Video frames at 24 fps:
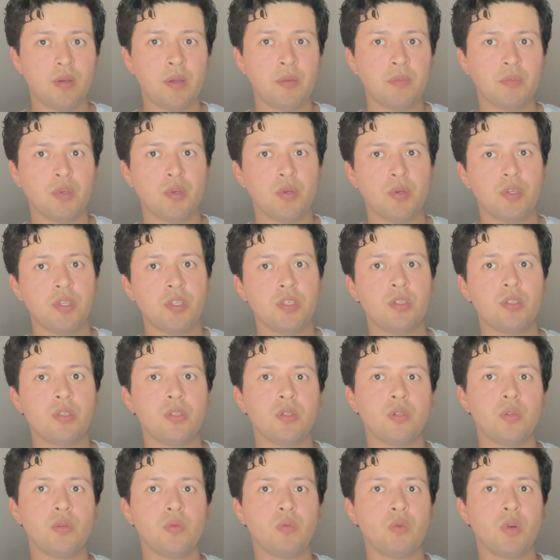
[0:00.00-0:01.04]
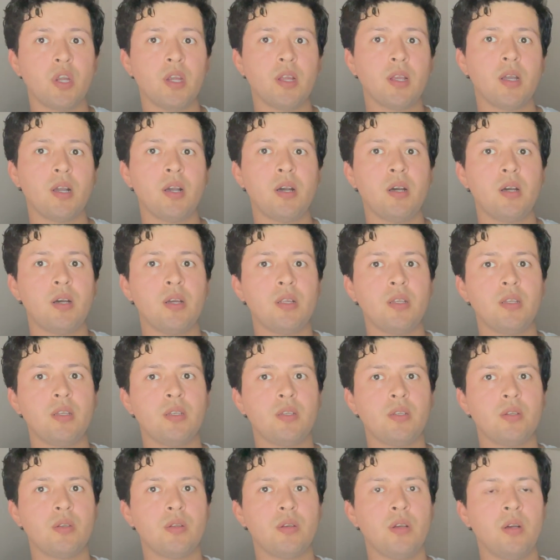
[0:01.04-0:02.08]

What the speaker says: I'm going to work on